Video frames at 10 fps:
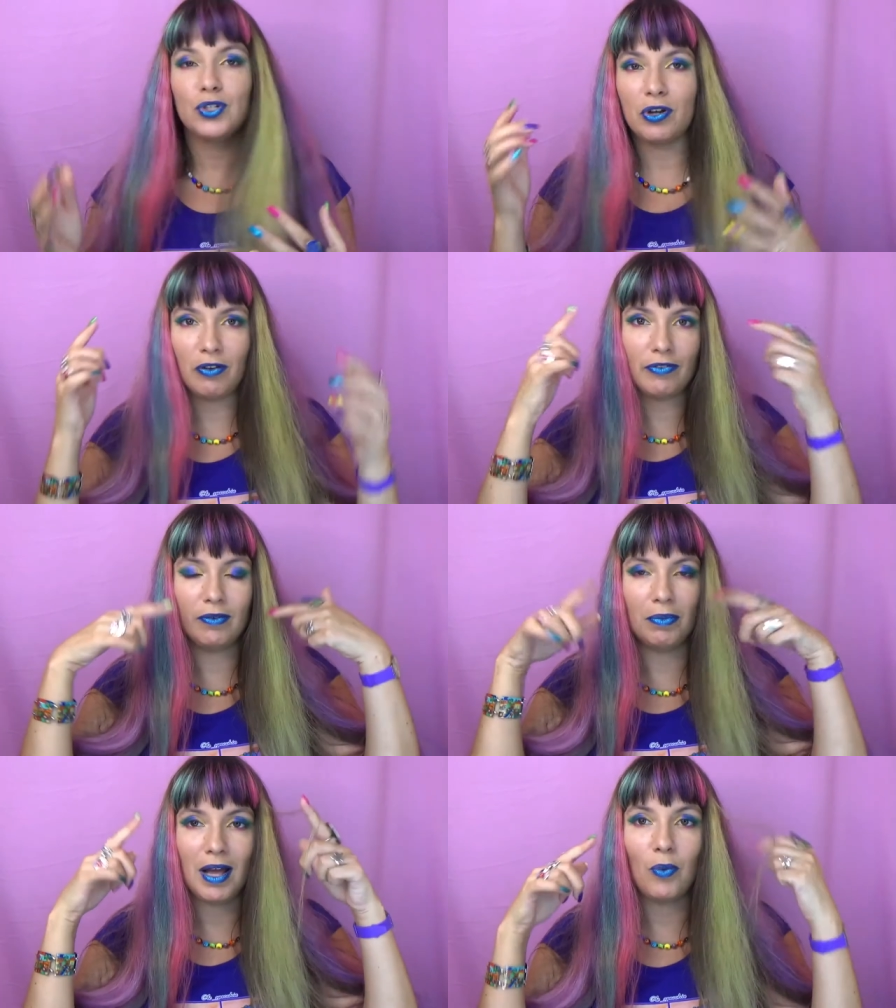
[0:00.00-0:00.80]
So I often
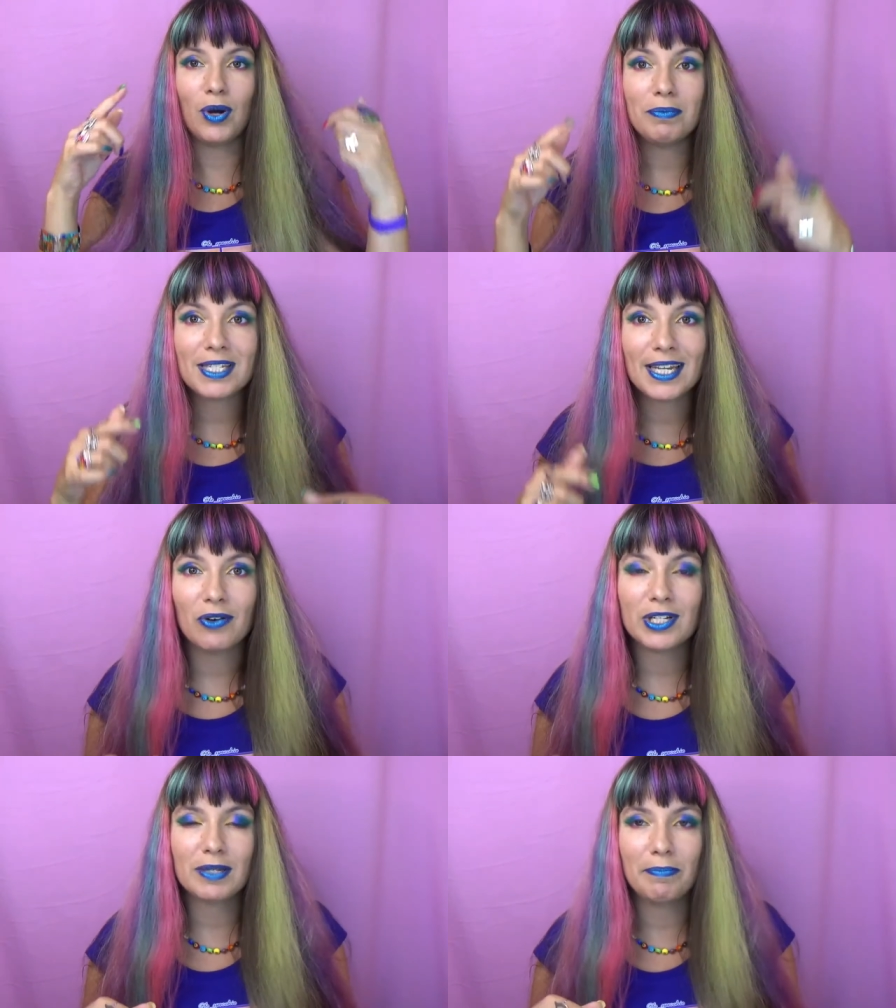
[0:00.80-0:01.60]
apply one
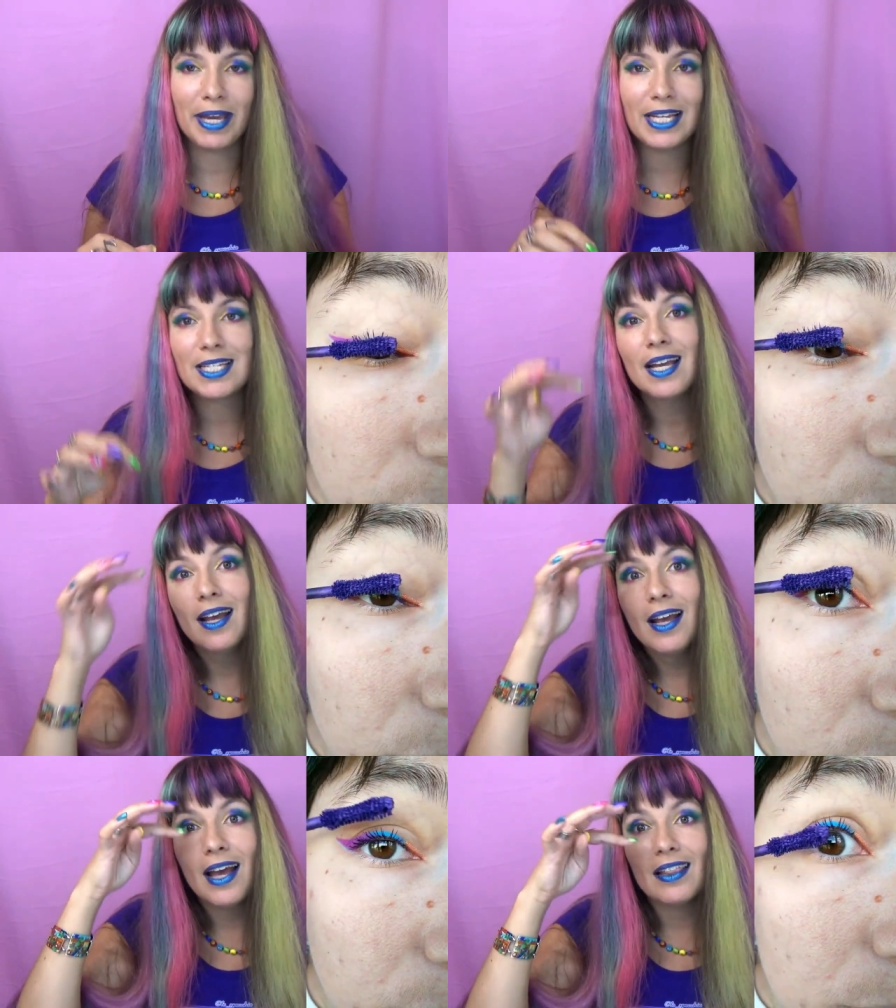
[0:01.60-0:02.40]
mascara as a base
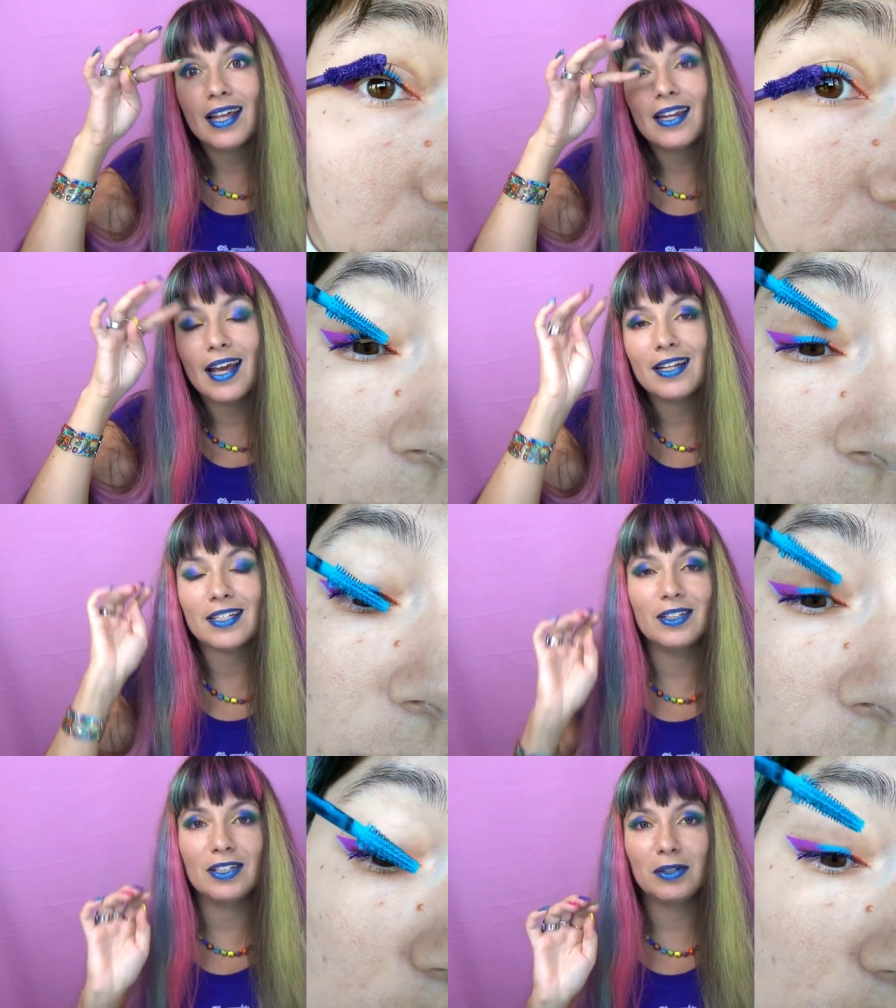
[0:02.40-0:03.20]
and then
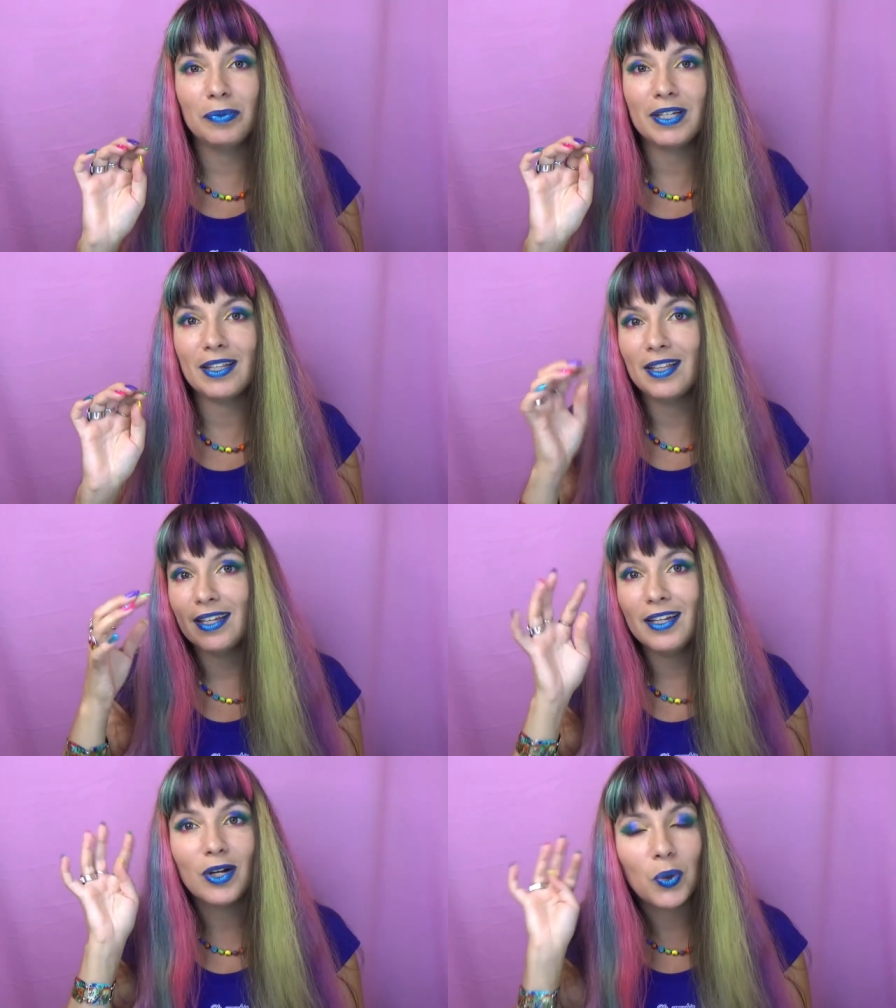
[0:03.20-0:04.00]
add a little bit in the
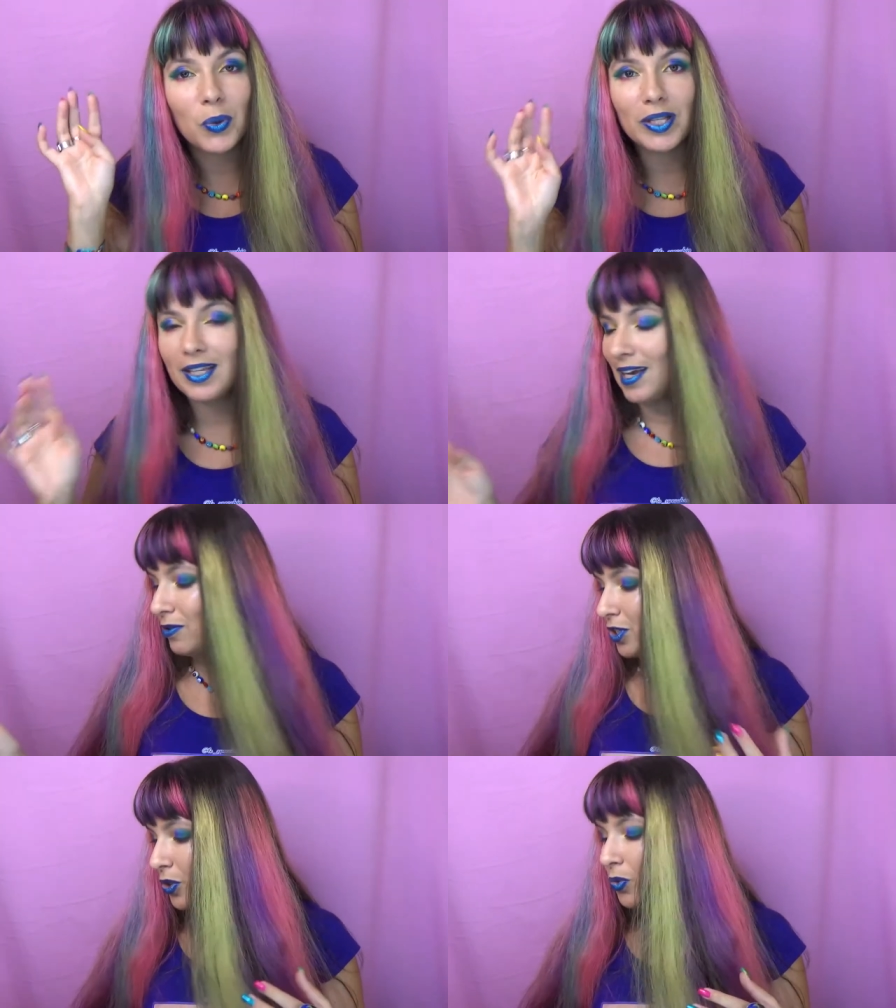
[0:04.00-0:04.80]
inner or in the
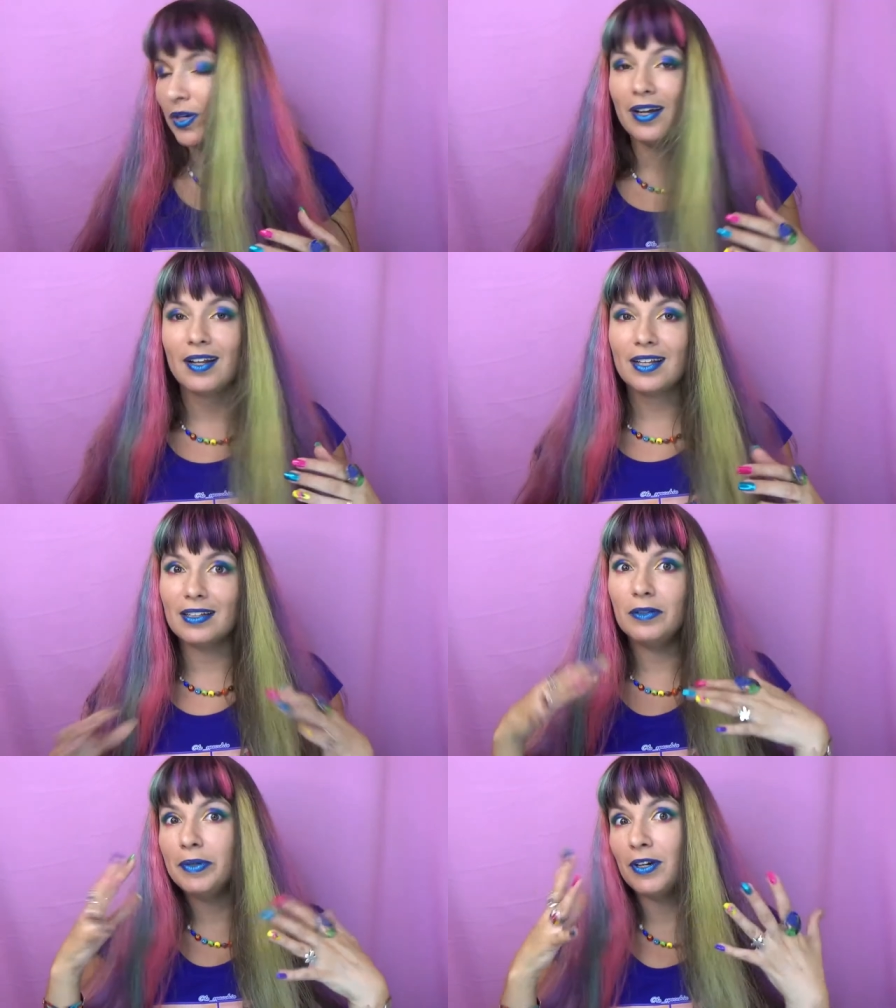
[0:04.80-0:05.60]
outer corner, a
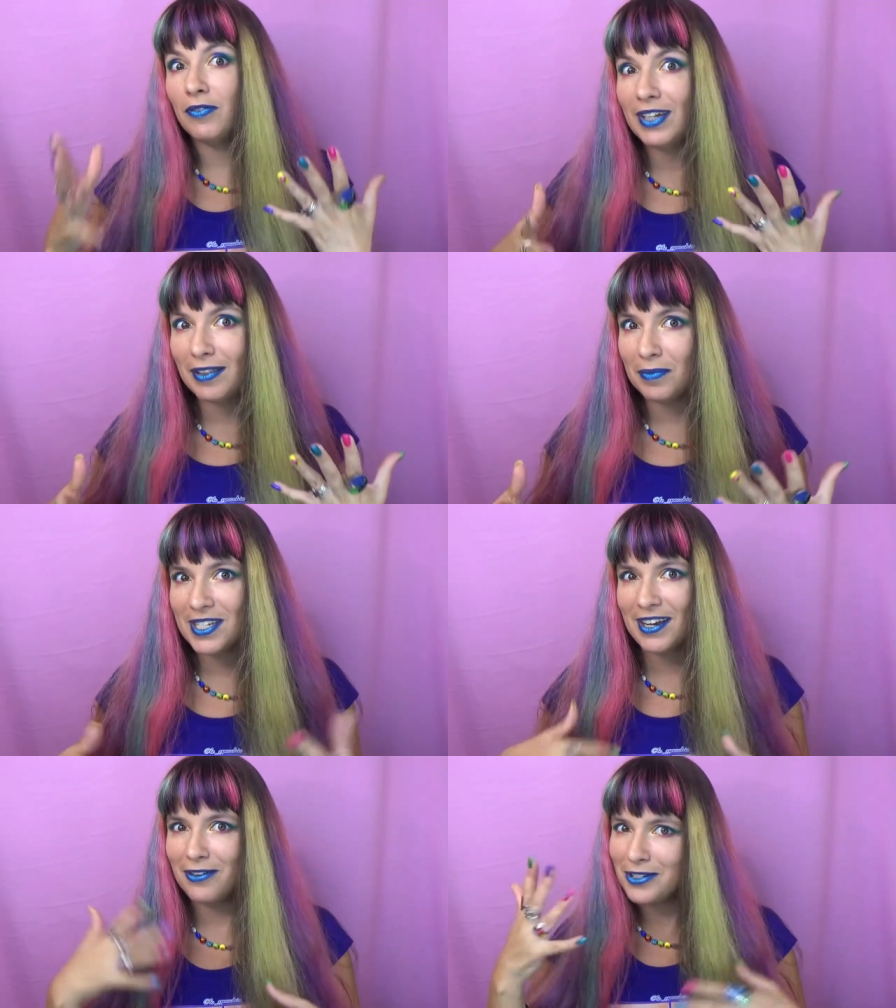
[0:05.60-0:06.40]
little bit of another
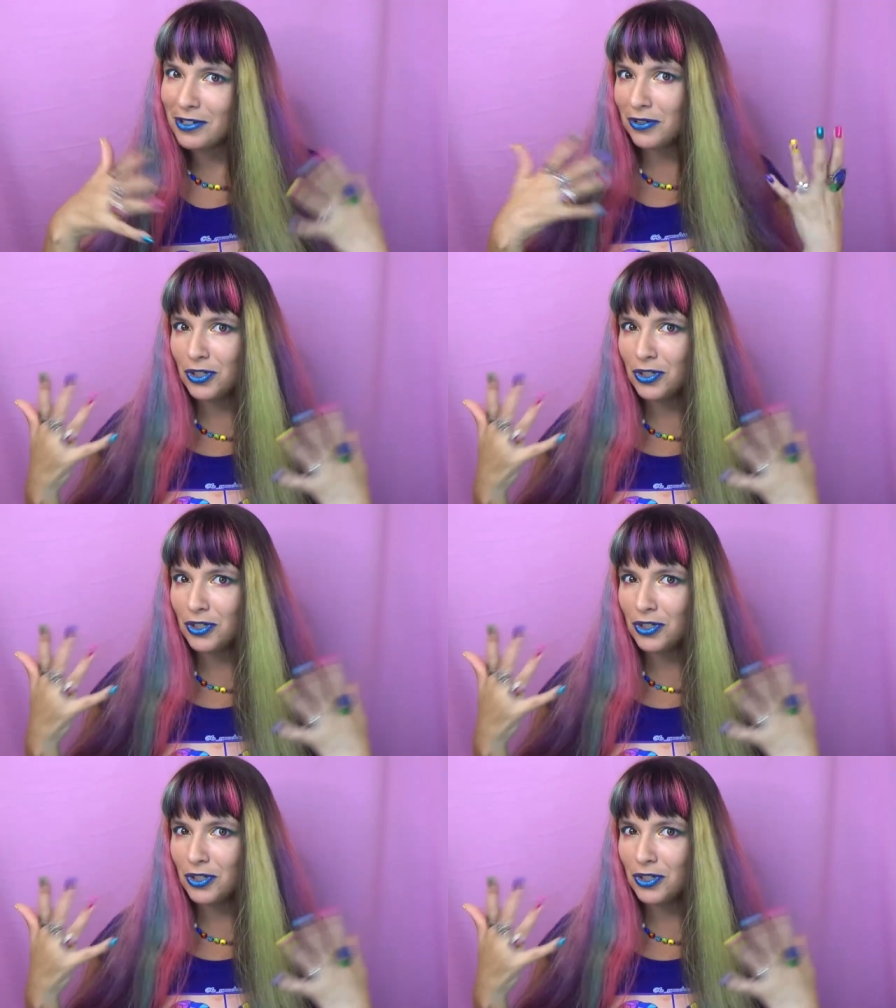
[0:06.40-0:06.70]
mascara to,